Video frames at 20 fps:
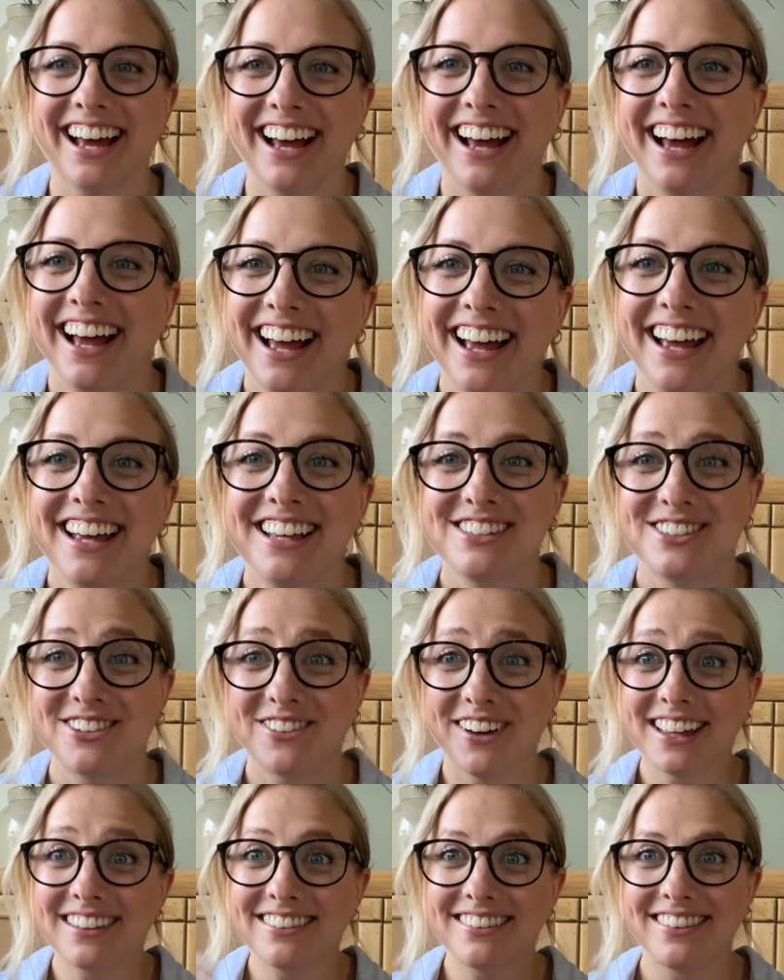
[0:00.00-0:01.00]
So
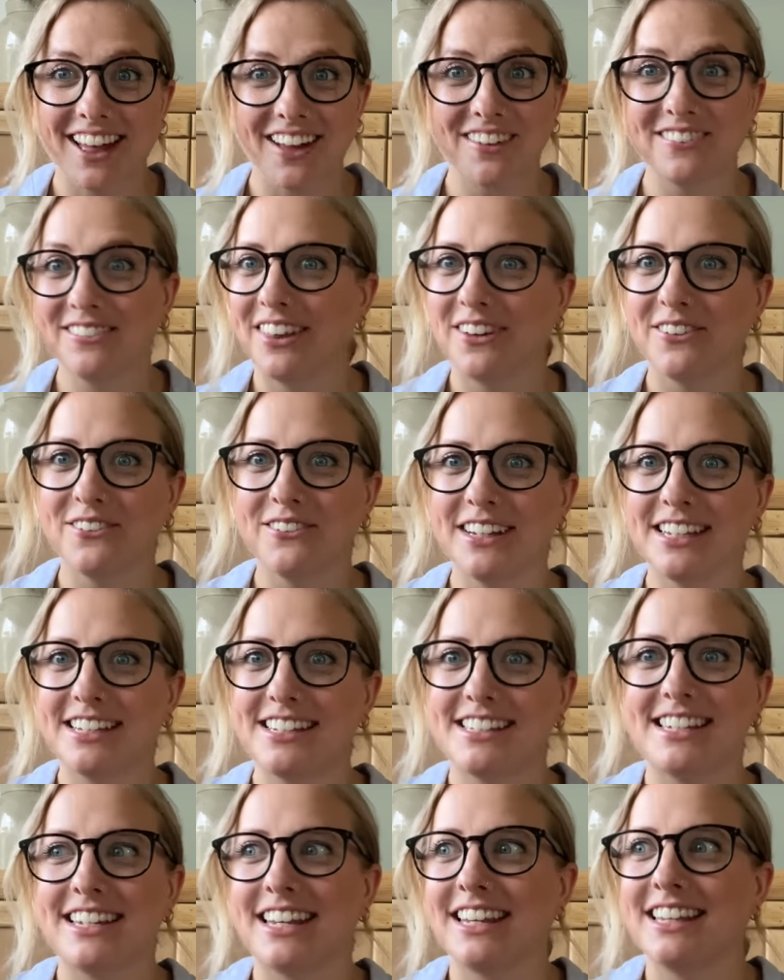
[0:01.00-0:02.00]
I love that
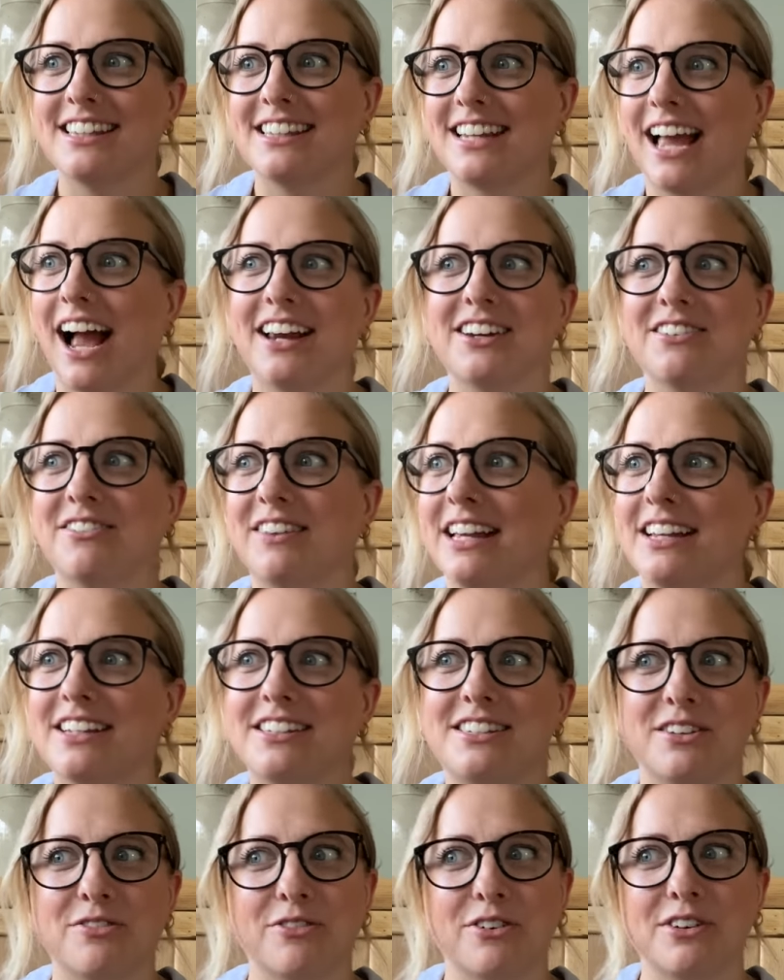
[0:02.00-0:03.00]
we did kind of
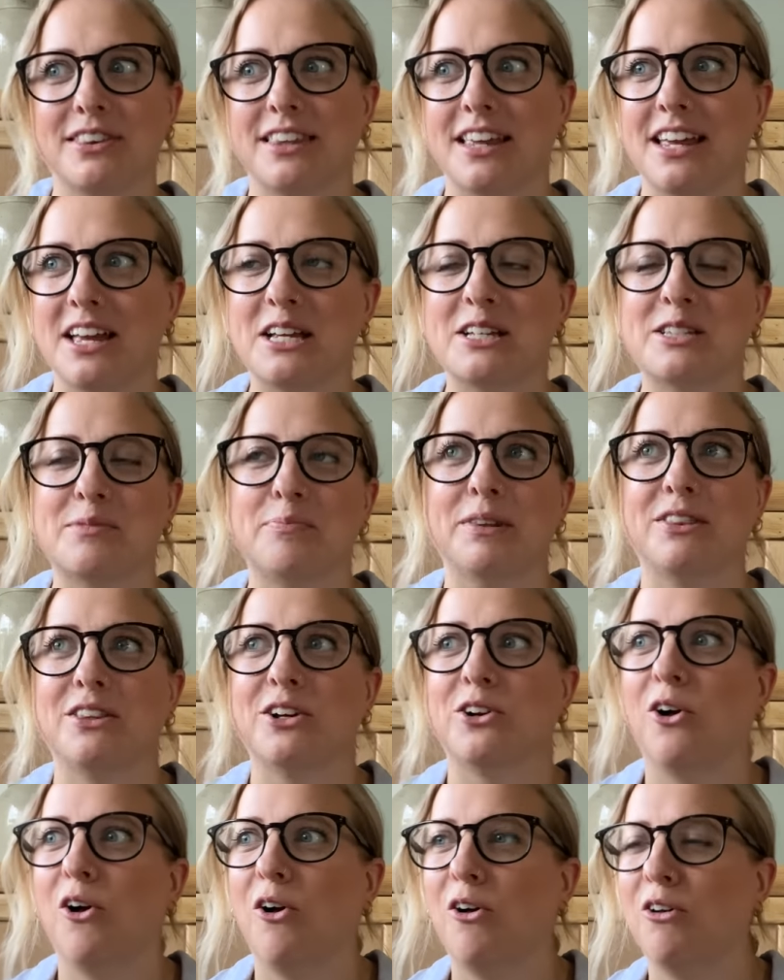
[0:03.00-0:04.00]
like different things, but
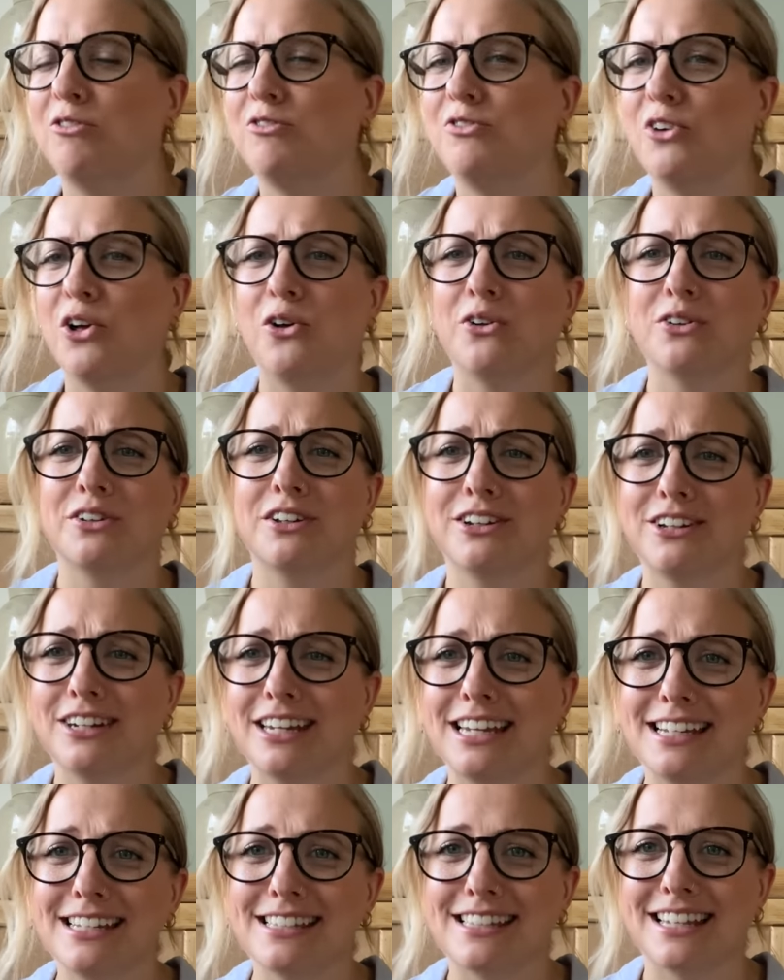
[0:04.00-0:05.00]
they're all fall
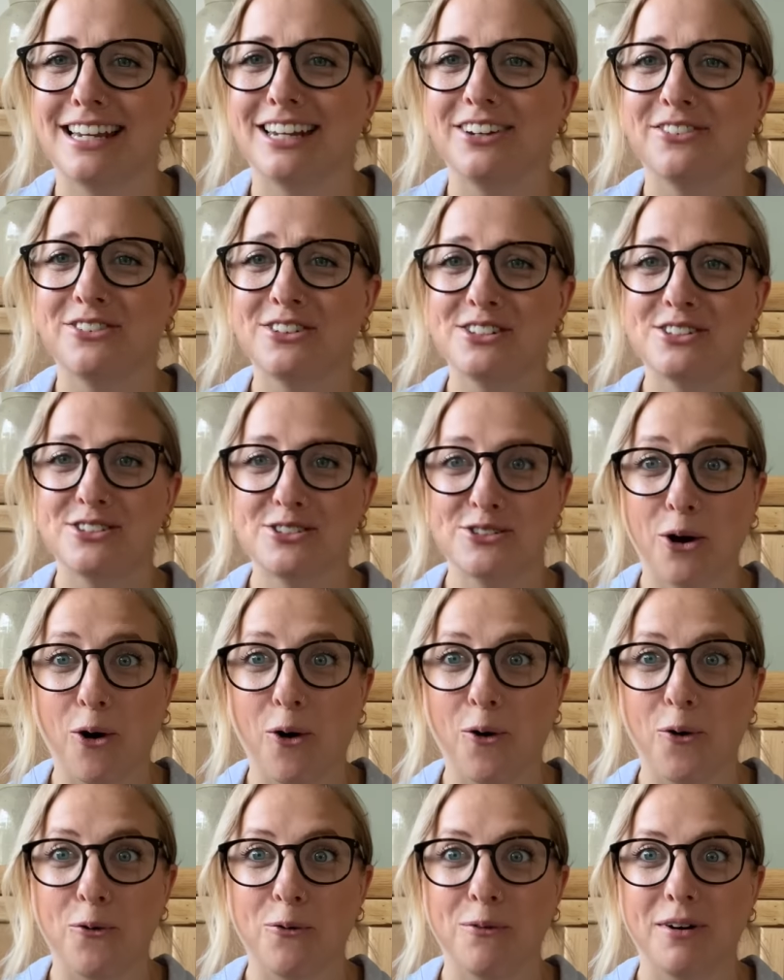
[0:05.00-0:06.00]
goodies, and it was
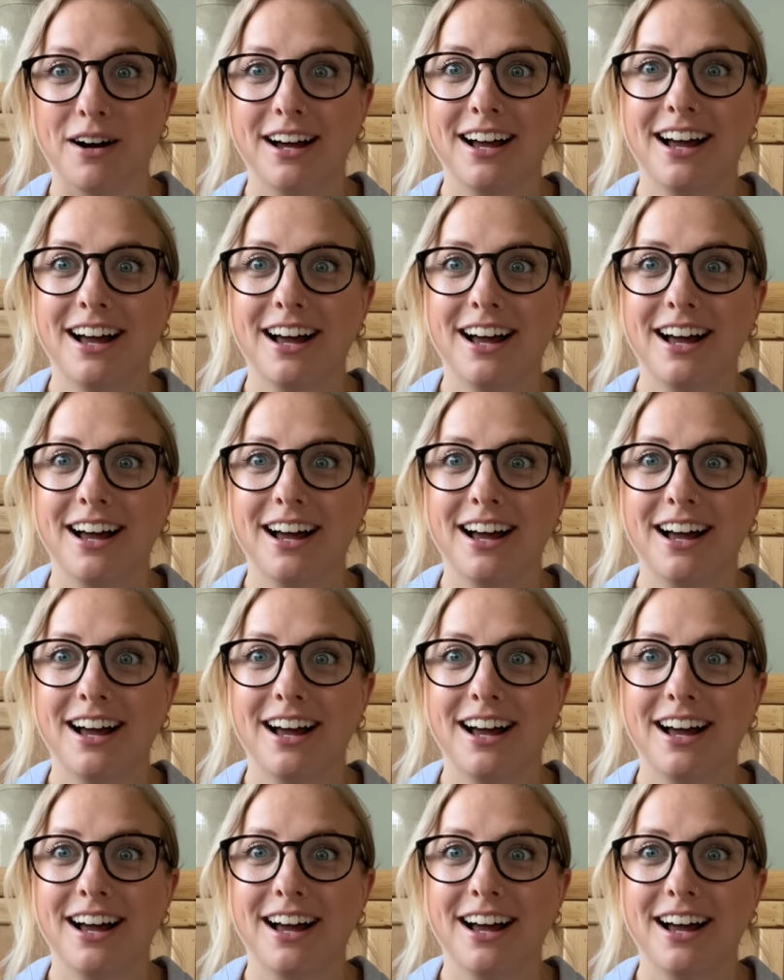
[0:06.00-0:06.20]
so